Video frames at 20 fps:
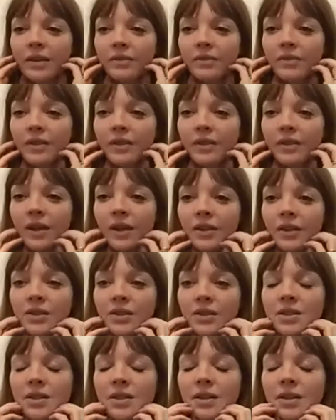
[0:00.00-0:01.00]
like on
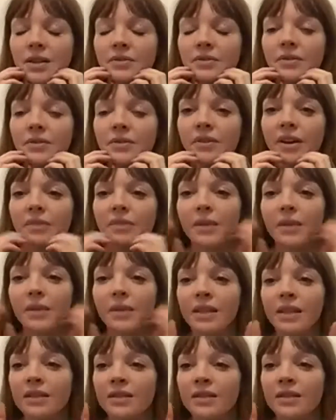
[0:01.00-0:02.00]
yourself for 5
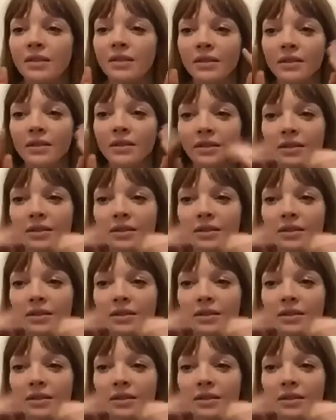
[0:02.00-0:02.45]
minutes, your